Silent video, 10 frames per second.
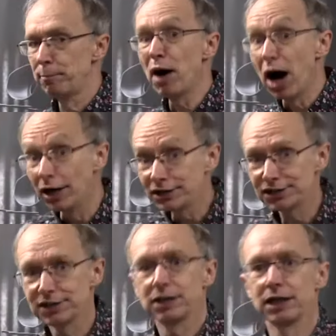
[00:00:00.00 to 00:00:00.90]

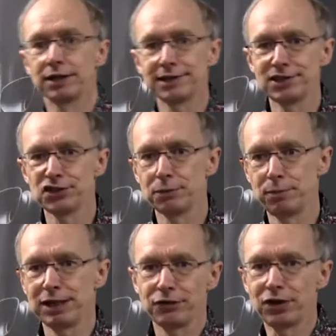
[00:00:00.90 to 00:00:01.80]
But, and this is the
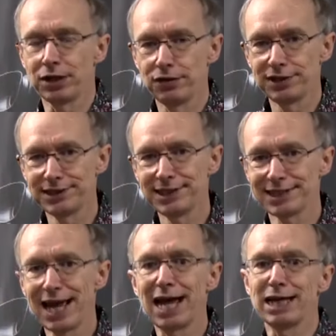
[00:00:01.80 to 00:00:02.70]
big thing, this
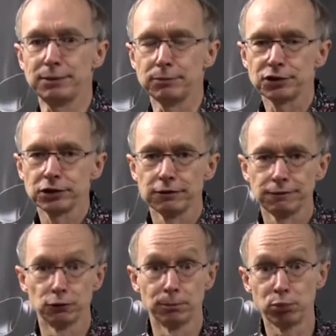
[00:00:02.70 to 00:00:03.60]
is aimed
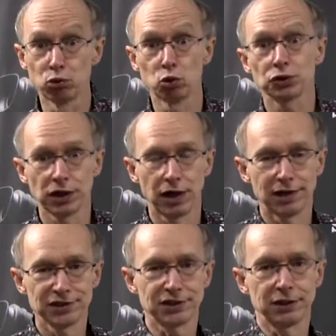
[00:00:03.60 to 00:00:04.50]
for
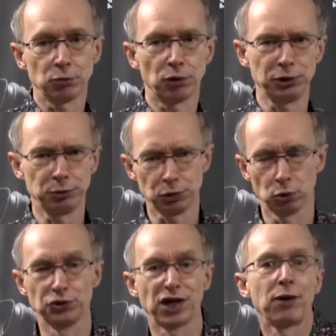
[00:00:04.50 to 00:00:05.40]
broadcast and what you would
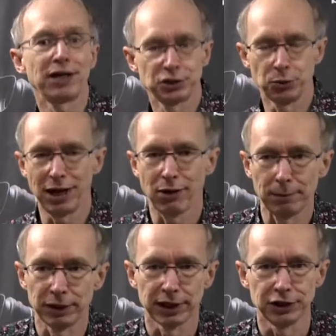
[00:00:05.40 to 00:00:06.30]
call direct-to-air
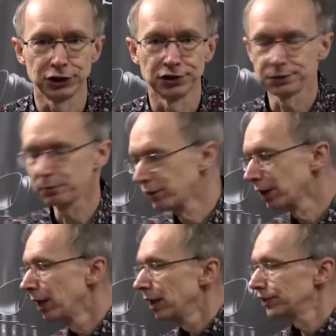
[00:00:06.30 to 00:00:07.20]
applications.
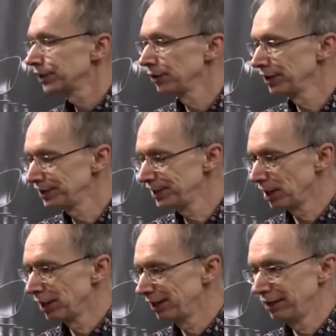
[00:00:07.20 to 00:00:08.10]
So this is,
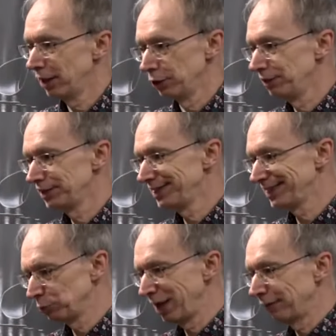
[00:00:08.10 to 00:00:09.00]
this is
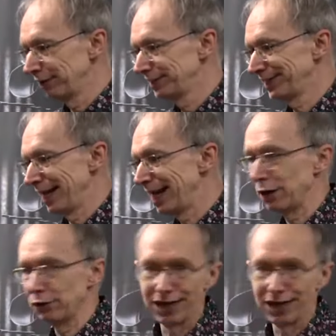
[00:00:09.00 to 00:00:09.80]
as we have it set now. The